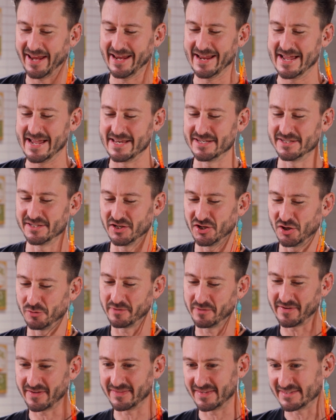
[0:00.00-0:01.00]
And, you know,
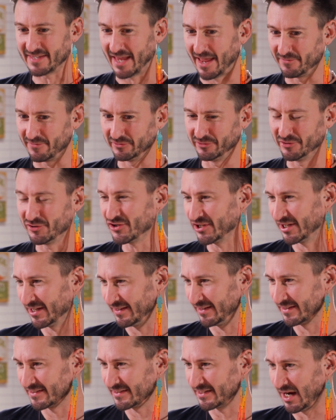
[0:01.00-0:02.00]
we've had this evolution
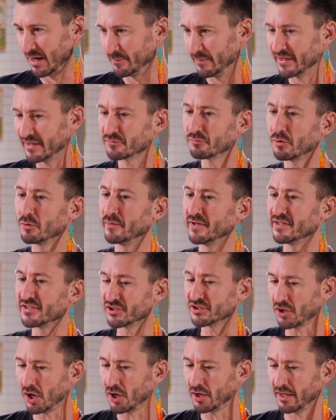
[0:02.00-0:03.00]
in this time because when we
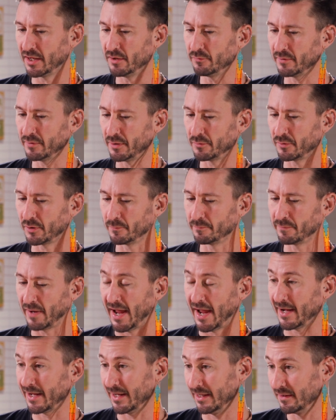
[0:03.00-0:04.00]
started, we were
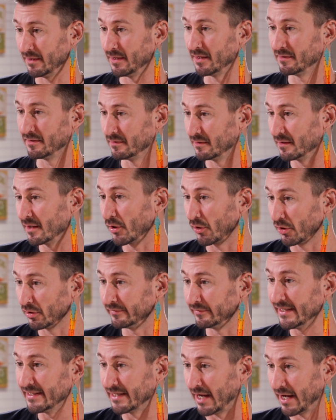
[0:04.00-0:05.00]
back in the, the
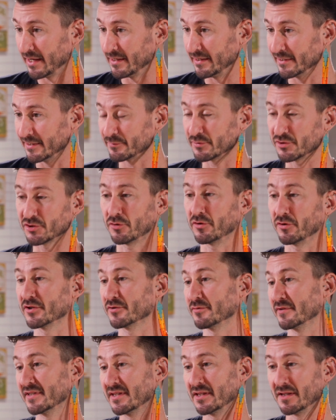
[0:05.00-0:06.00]
early 90s, which of
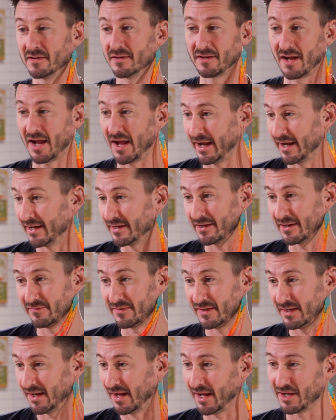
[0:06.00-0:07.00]
course was in the height
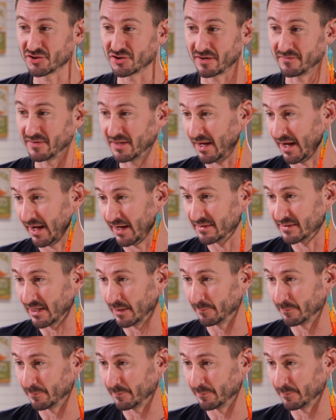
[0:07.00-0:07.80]
of the HIV AIDS